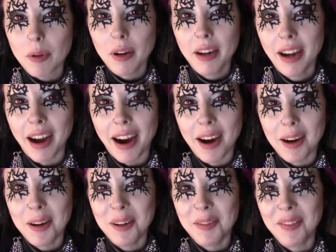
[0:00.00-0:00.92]

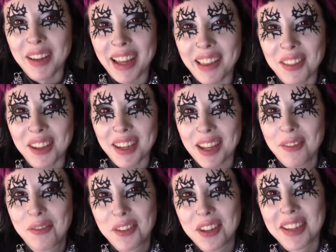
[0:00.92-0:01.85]
in the
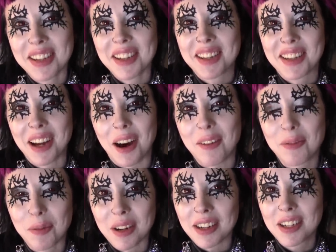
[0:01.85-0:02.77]
lifts and
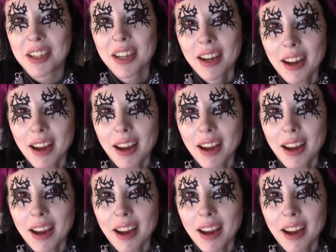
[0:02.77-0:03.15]
stuff, which